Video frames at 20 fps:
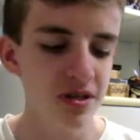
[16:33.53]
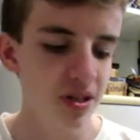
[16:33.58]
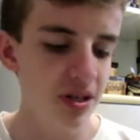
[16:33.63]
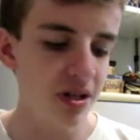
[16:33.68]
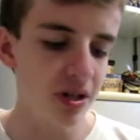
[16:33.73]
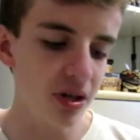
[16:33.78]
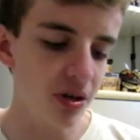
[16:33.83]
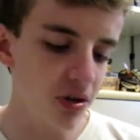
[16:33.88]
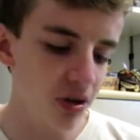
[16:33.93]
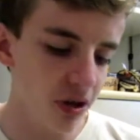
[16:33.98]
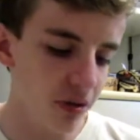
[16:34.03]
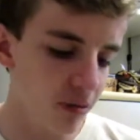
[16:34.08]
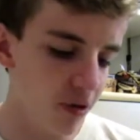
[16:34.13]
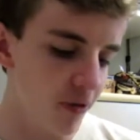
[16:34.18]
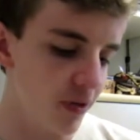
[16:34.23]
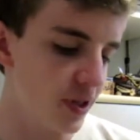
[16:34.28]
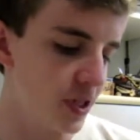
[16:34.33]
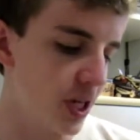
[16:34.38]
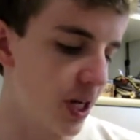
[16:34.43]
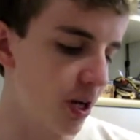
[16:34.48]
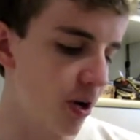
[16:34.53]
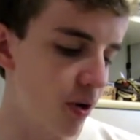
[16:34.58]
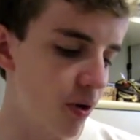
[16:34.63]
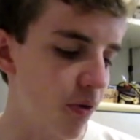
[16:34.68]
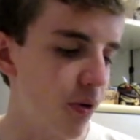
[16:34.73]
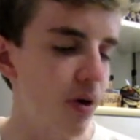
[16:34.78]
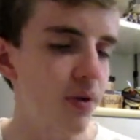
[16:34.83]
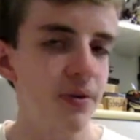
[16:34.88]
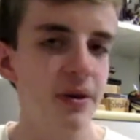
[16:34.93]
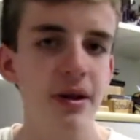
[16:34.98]
and usually movies that go to
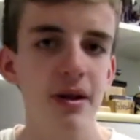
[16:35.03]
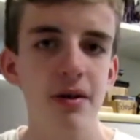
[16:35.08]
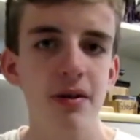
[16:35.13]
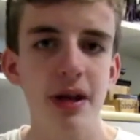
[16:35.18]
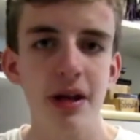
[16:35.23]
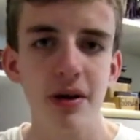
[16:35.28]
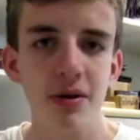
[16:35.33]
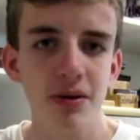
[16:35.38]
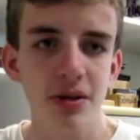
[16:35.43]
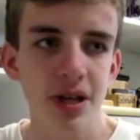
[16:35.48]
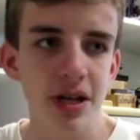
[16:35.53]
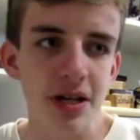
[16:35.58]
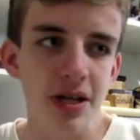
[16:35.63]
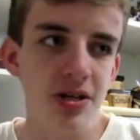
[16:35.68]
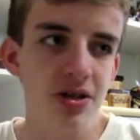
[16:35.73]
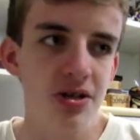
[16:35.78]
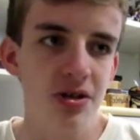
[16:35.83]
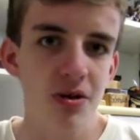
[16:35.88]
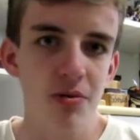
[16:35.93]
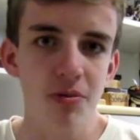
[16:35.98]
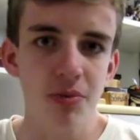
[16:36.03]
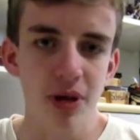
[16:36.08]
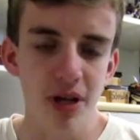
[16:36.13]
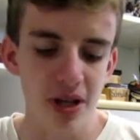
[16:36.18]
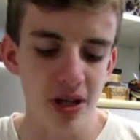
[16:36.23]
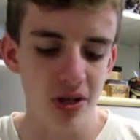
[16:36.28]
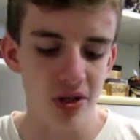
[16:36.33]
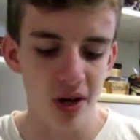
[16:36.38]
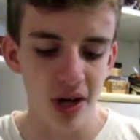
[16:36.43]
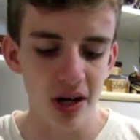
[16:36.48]
our theater, they just don't play
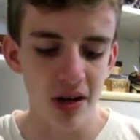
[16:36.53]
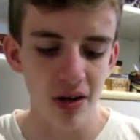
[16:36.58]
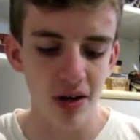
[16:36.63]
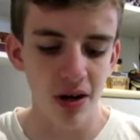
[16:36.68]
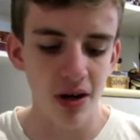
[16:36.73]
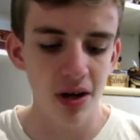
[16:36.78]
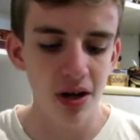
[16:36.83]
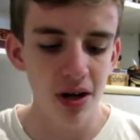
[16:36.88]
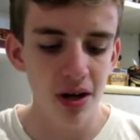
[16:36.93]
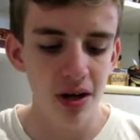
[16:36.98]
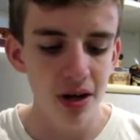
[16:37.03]
the trailer.